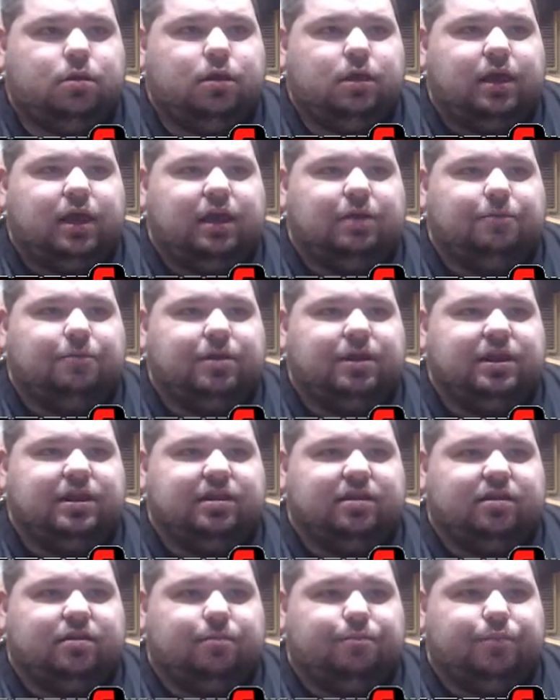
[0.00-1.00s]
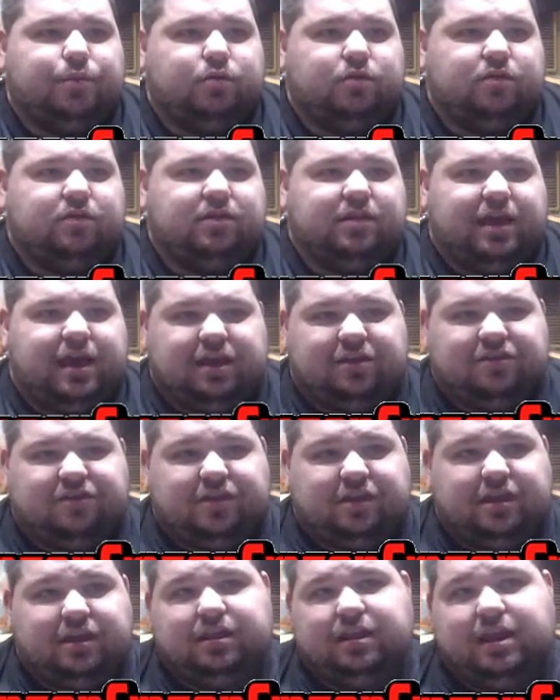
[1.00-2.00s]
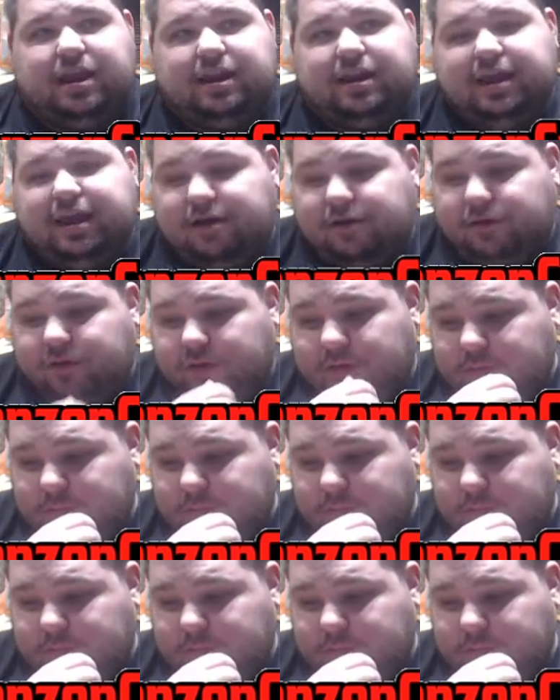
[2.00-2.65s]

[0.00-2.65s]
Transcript: And we need the boots to actually get that down.